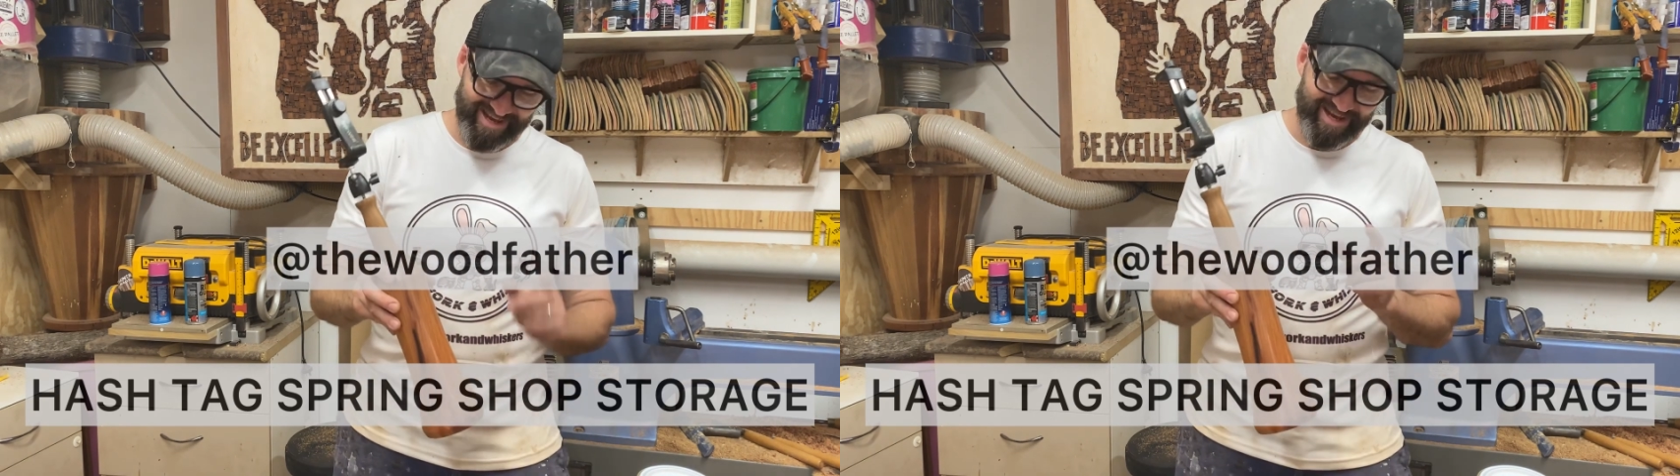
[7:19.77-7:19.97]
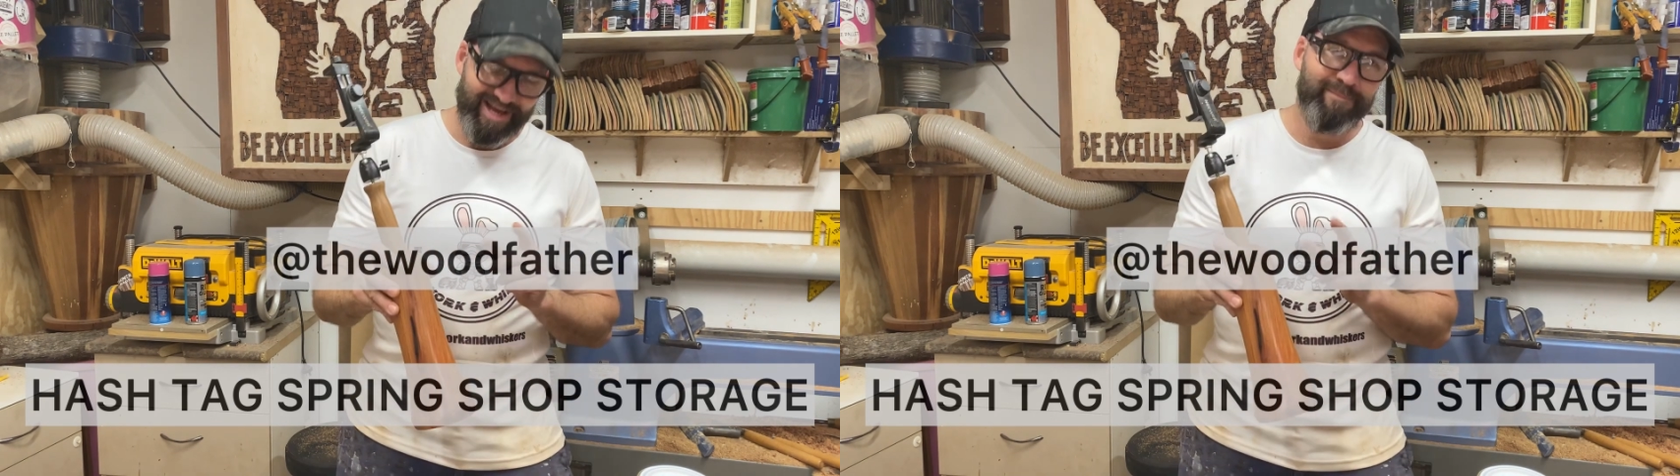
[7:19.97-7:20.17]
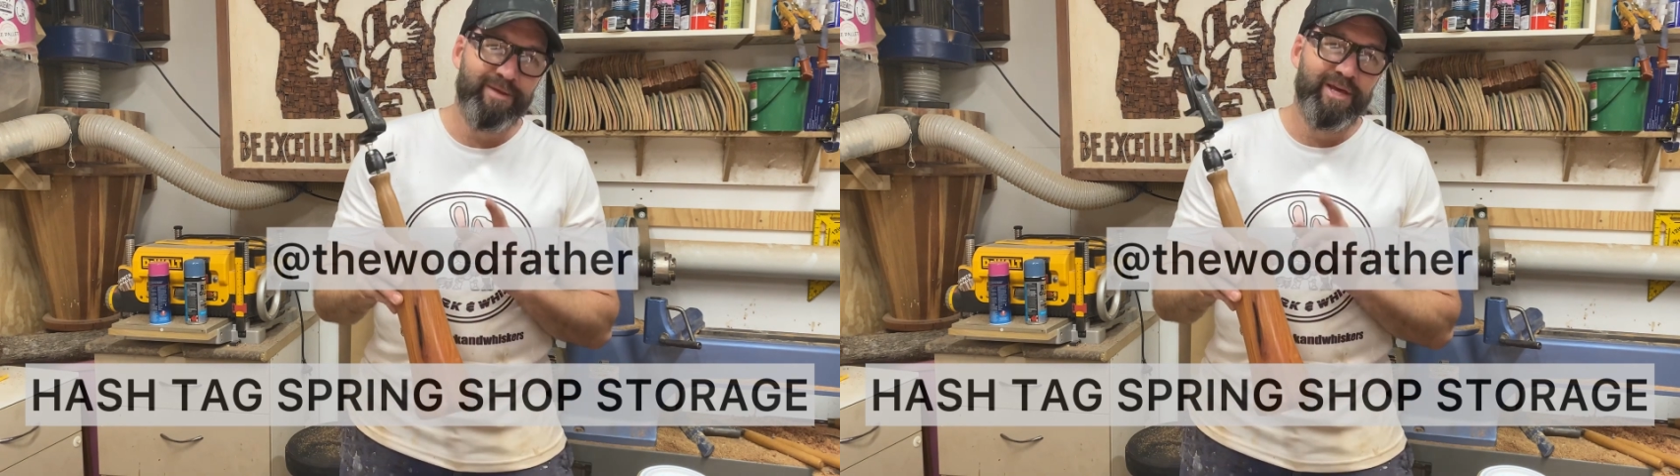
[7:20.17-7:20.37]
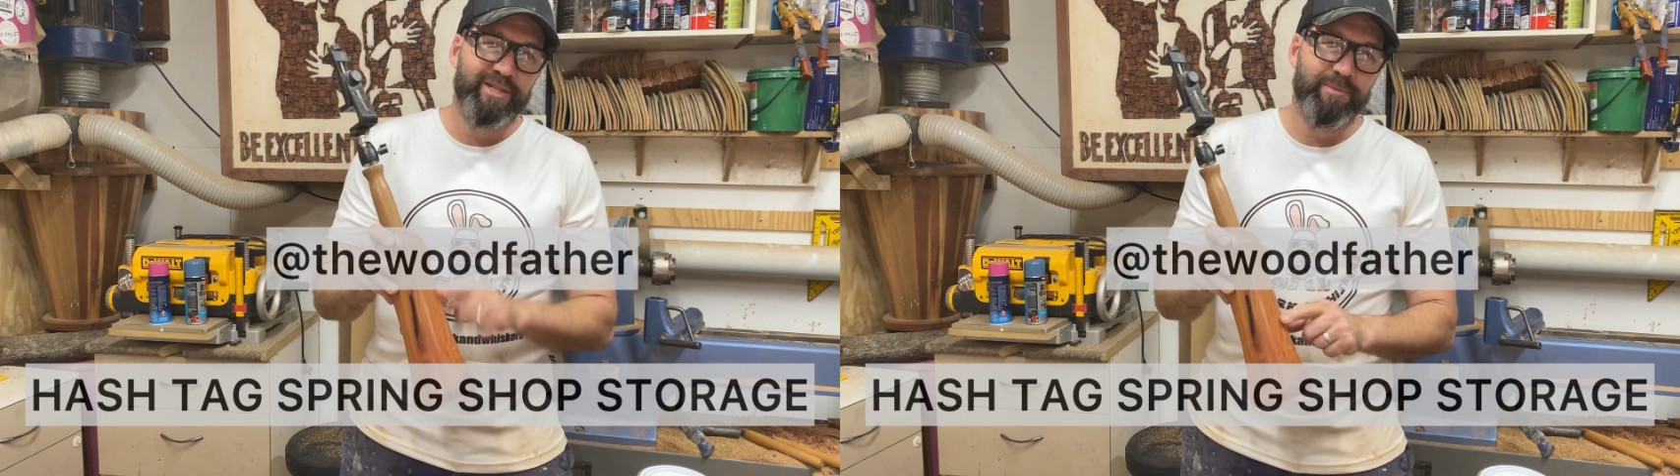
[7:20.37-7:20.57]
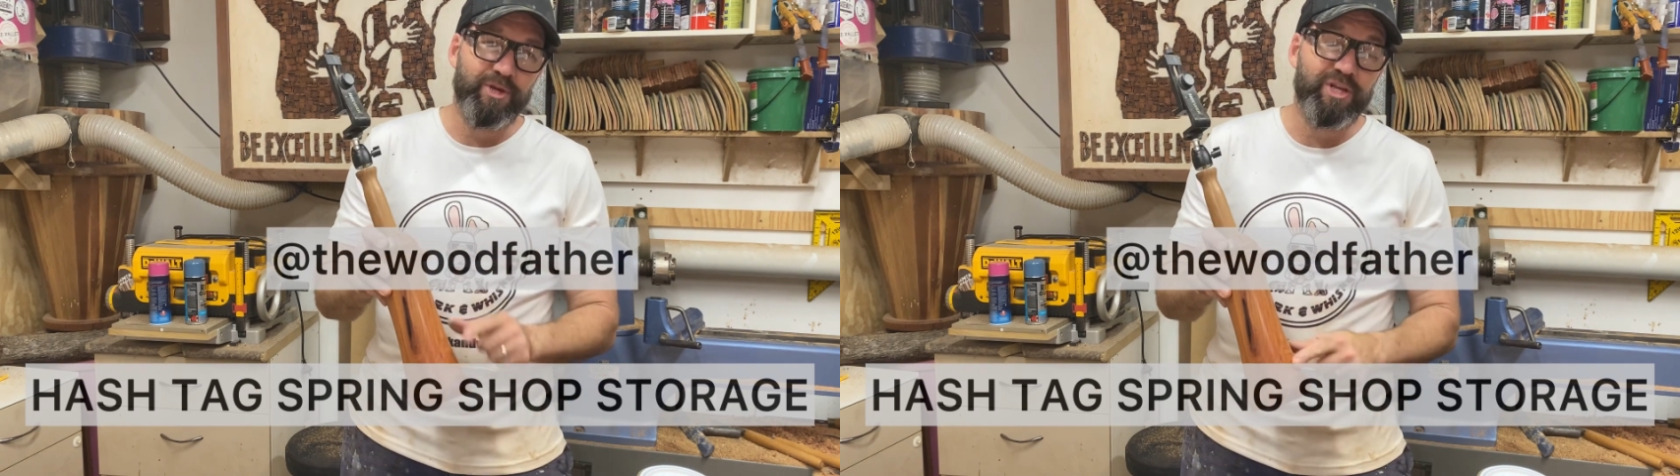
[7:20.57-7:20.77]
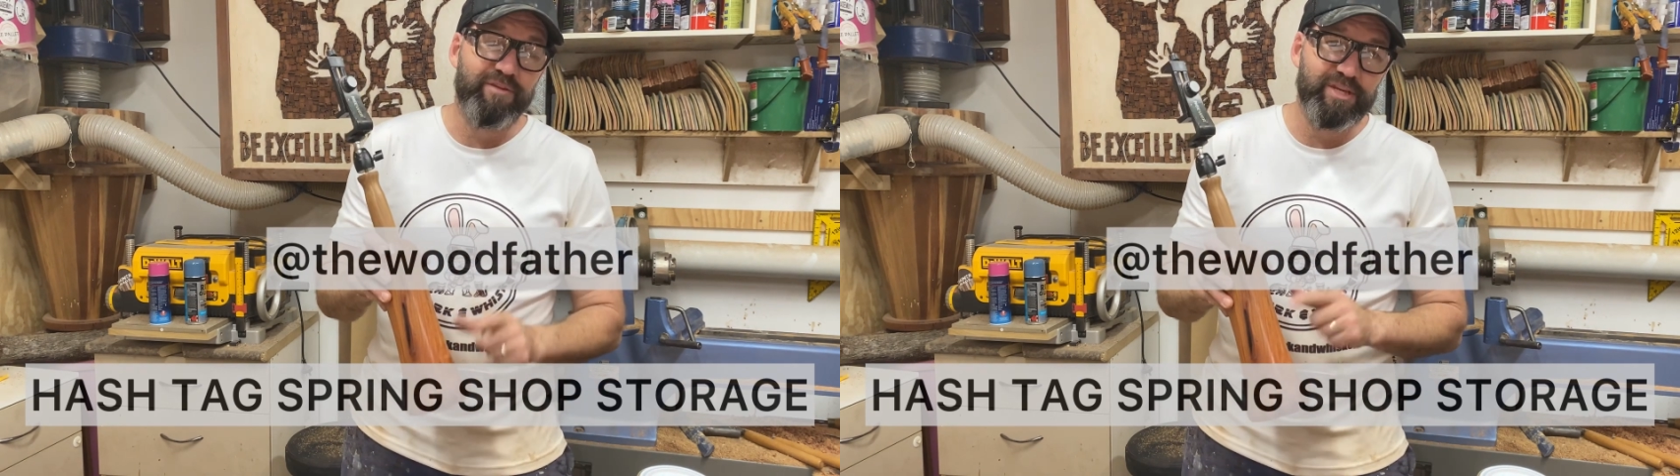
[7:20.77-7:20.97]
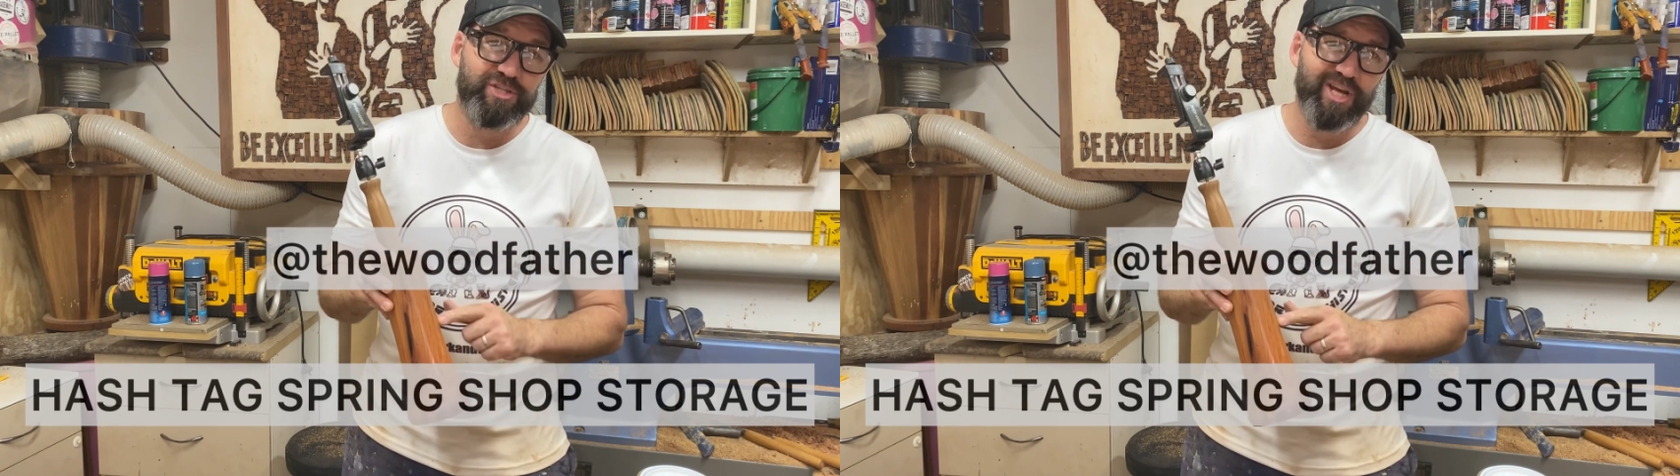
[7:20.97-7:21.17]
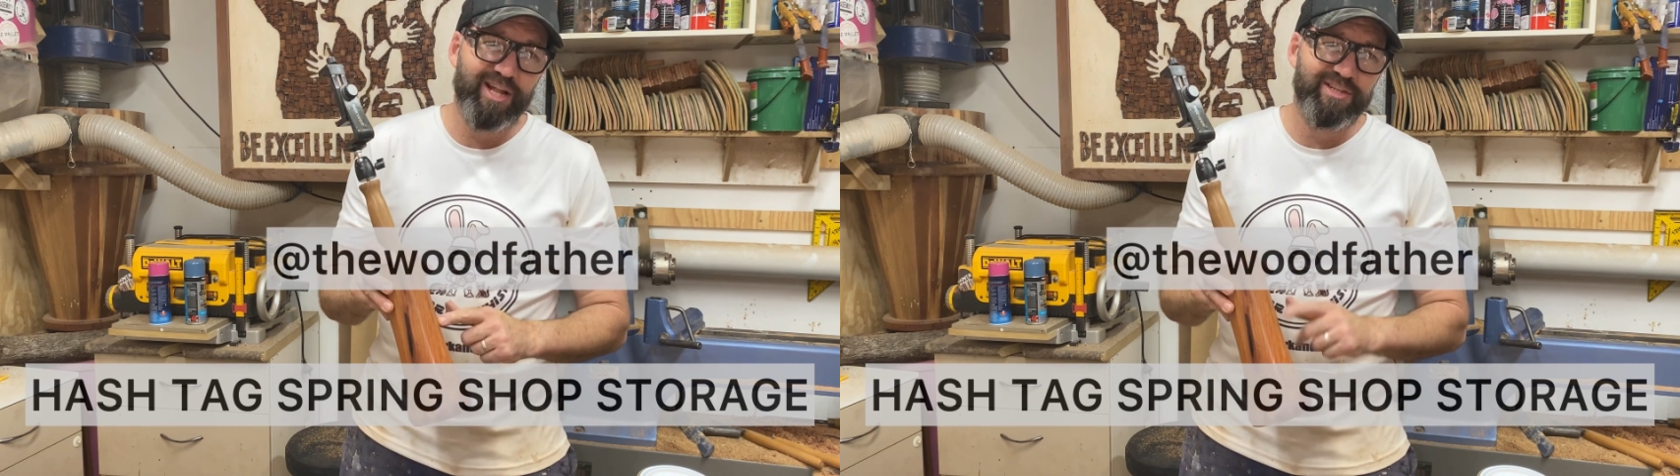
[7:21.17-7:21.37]
The beauty of this
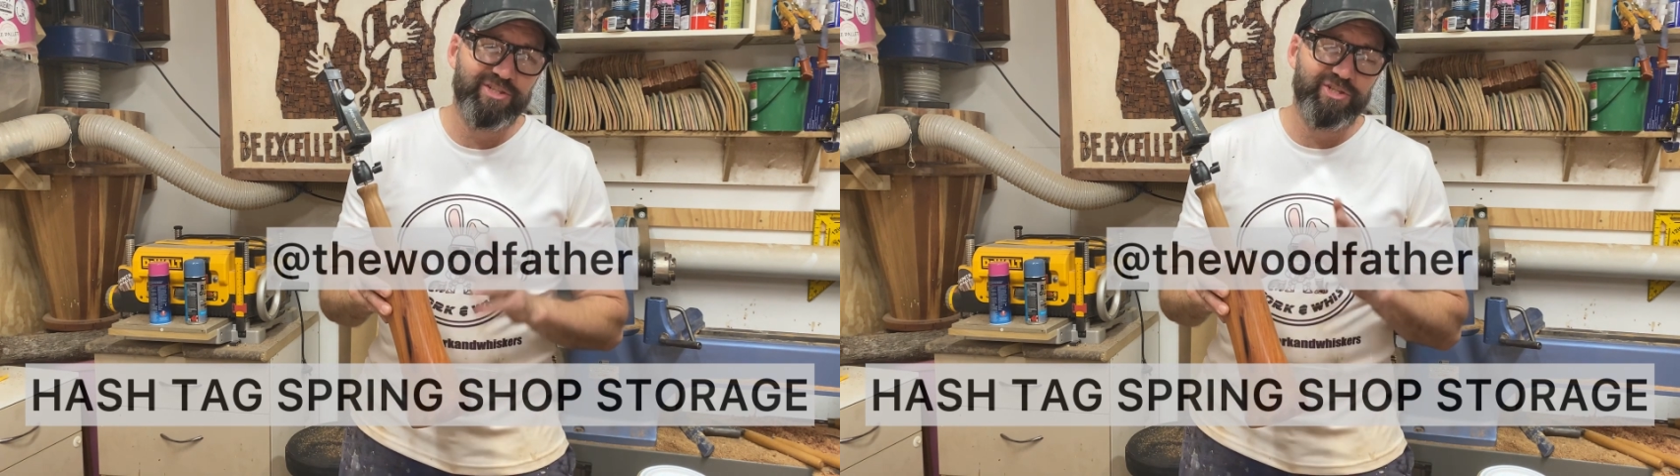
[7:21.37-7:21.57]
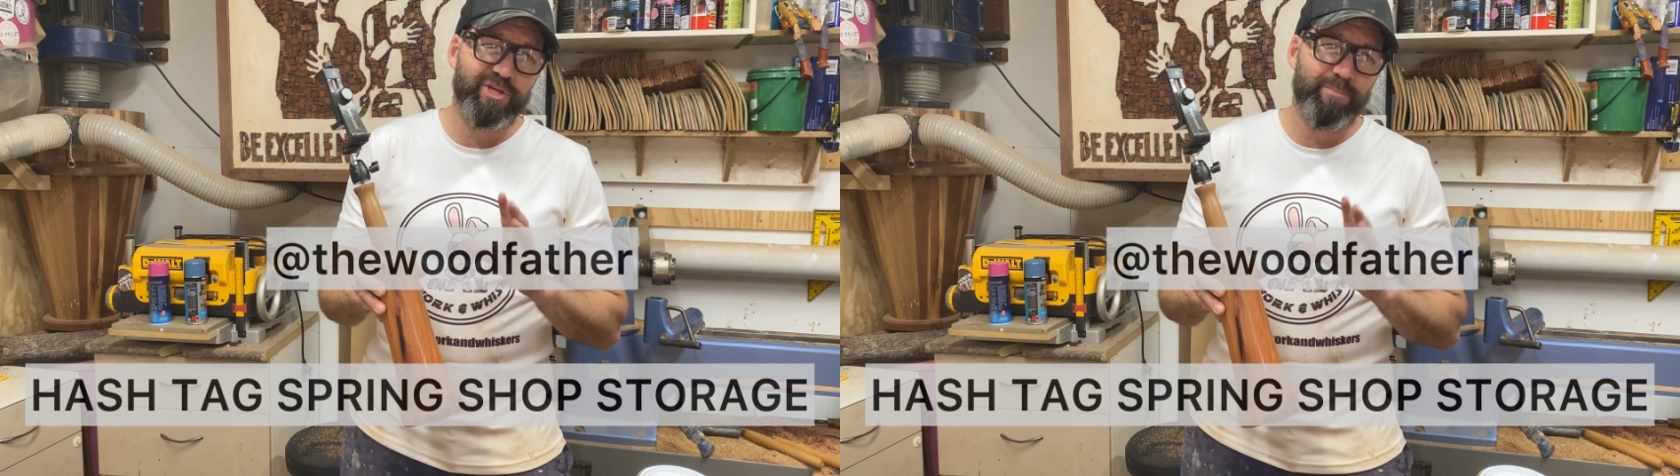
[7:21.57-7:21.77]
challenge is you can